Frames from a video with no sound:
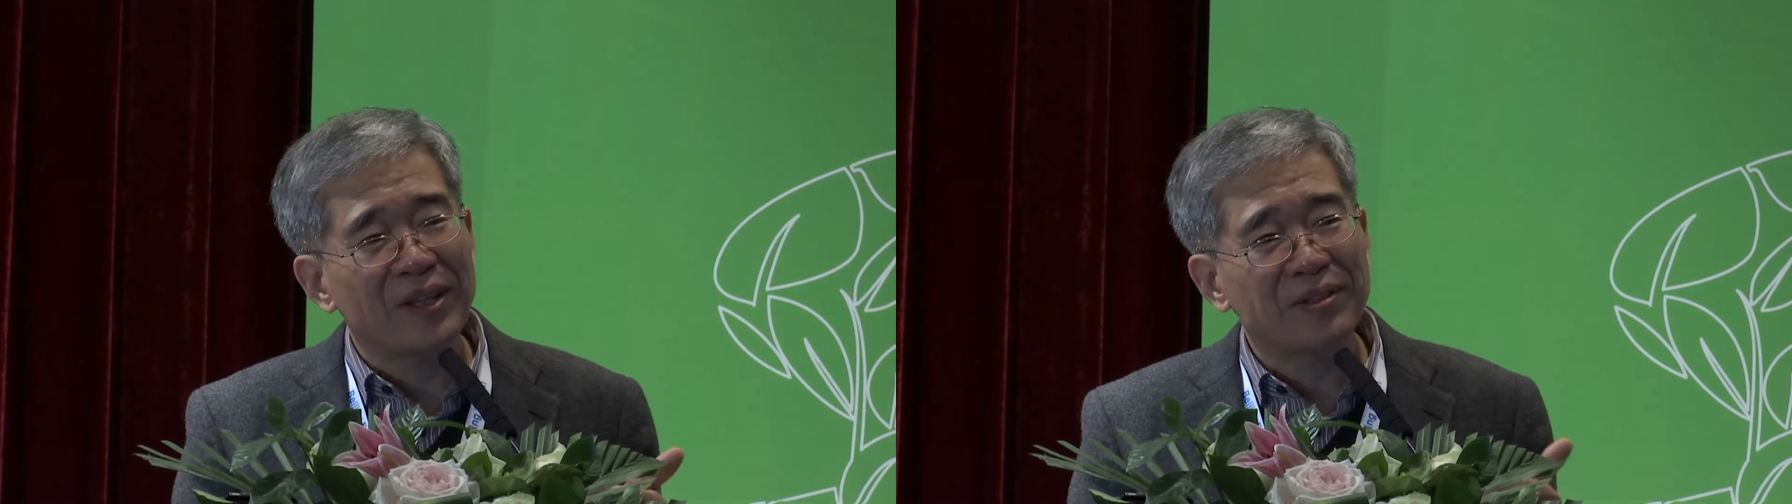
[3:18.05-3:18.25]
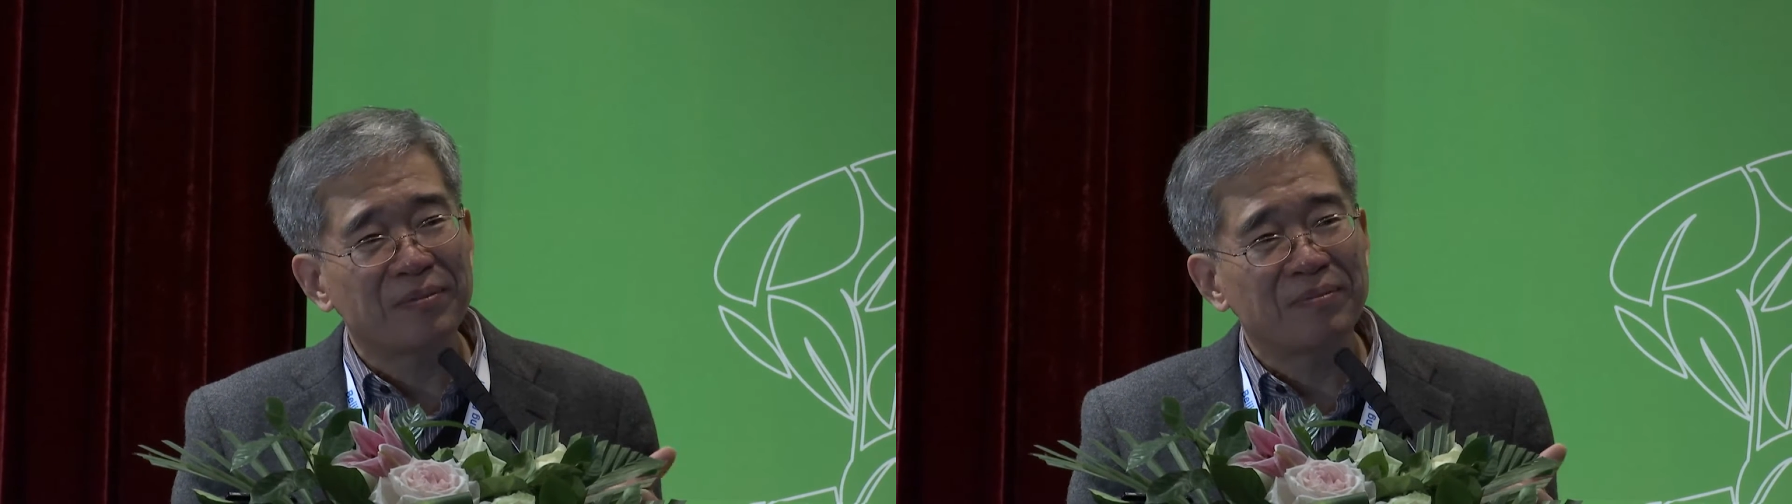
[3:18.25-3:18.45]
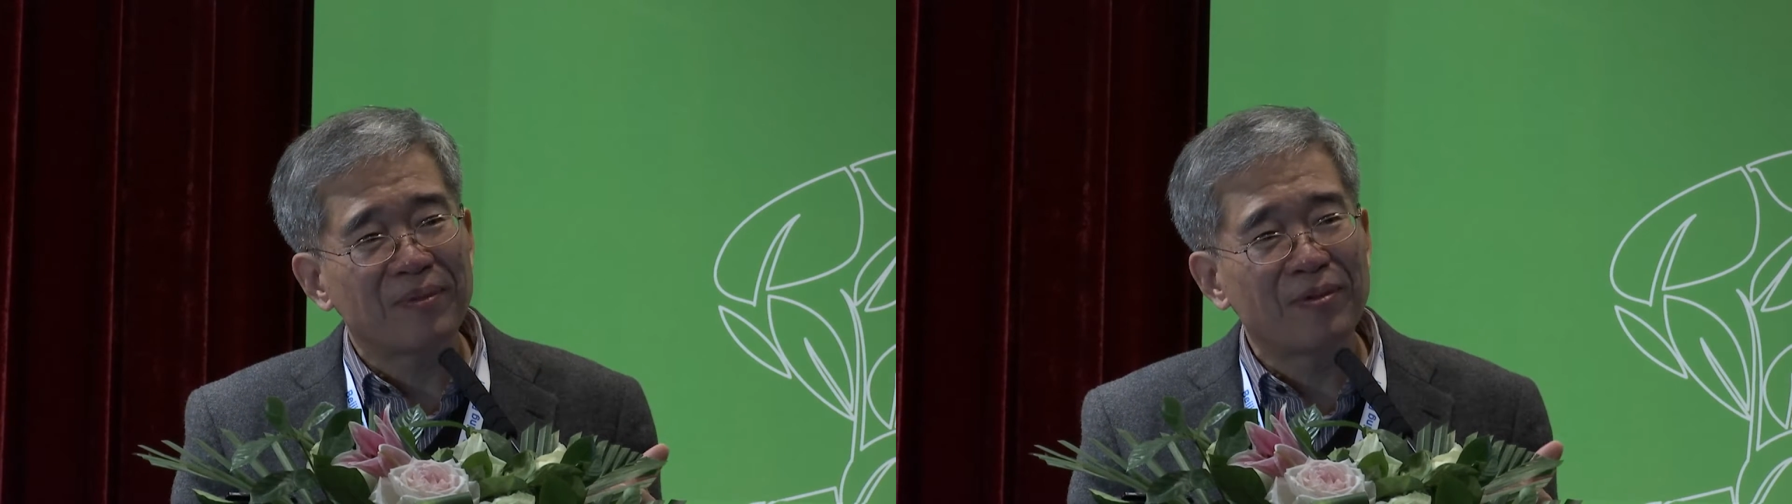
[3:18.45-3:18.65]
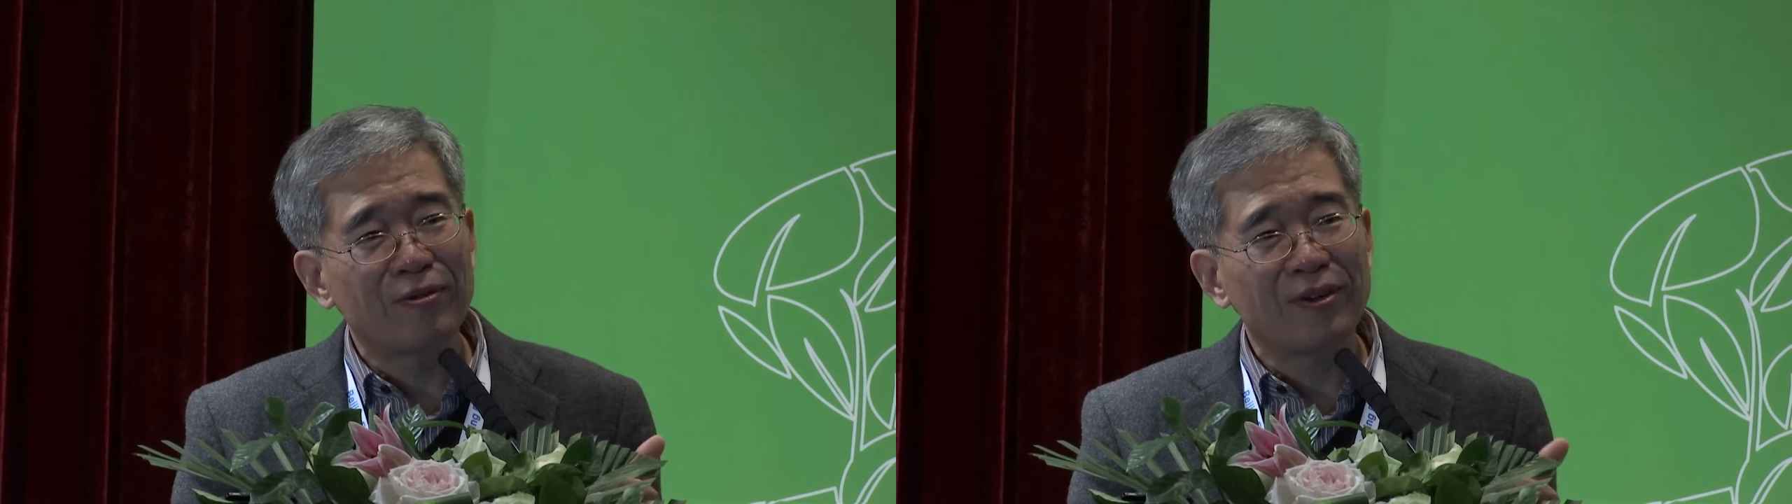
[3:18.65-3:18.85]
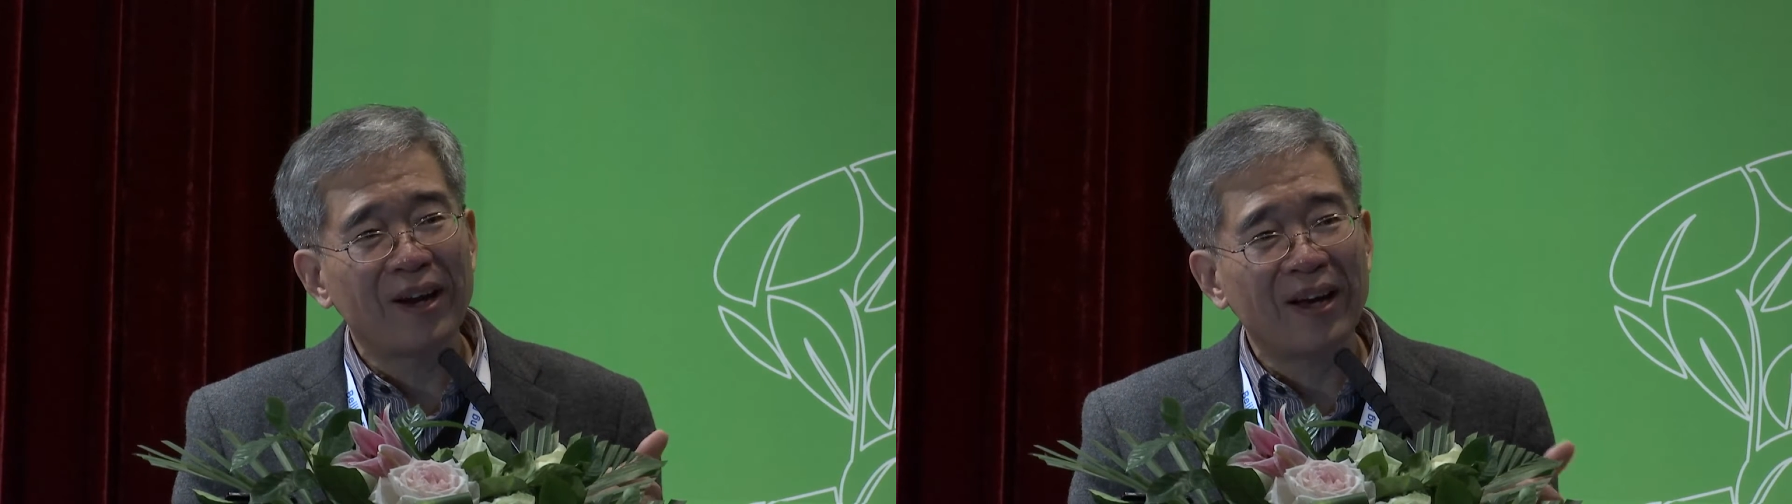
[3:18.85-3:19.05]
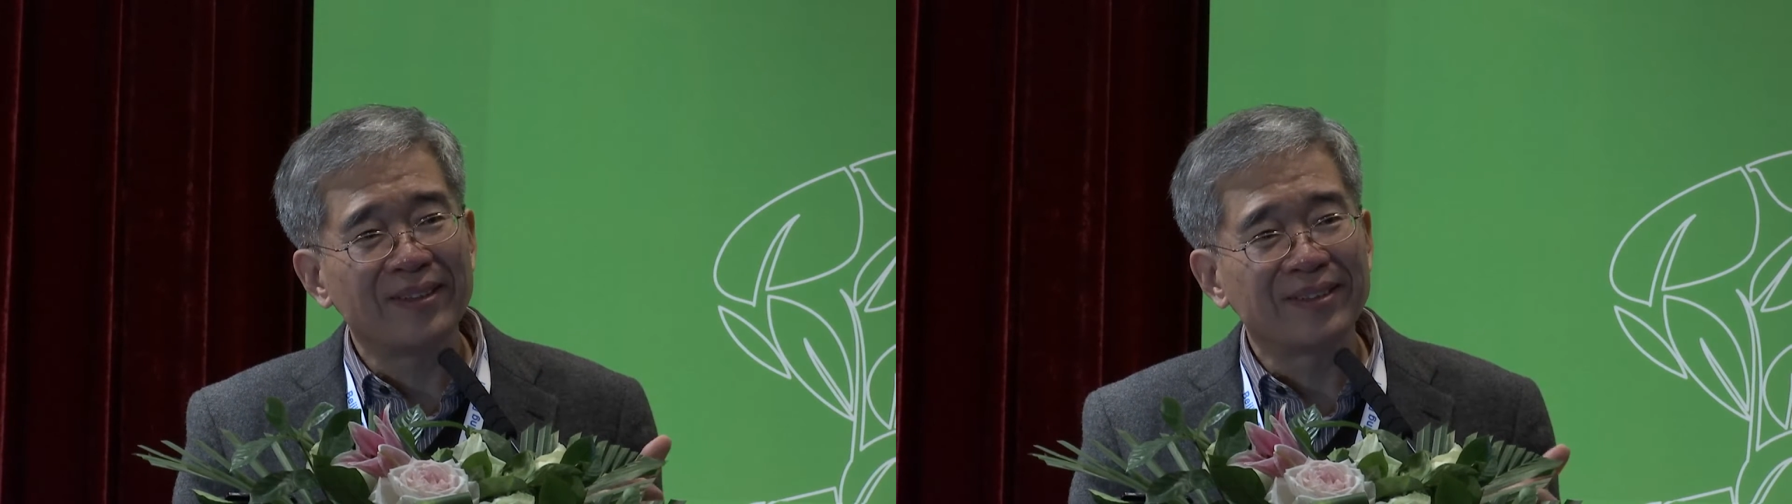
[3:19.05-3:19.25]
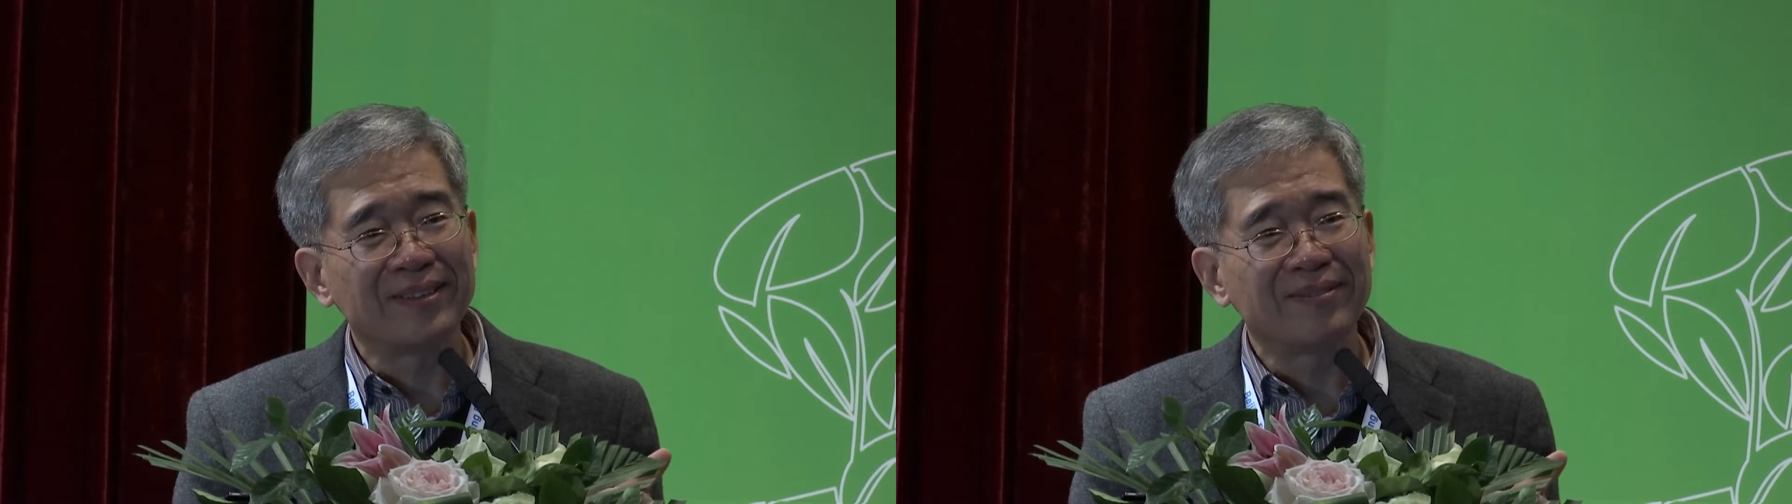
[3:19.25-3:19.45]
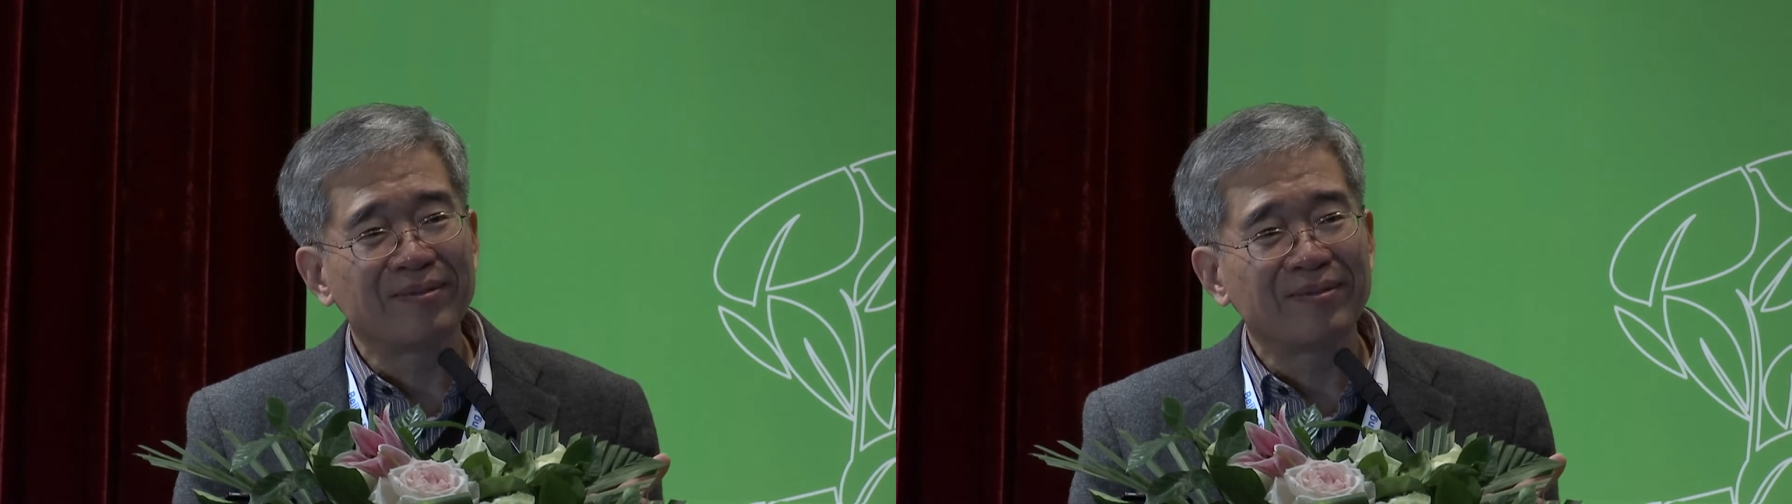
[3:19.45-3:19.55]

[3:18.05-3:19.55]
these 3 lines,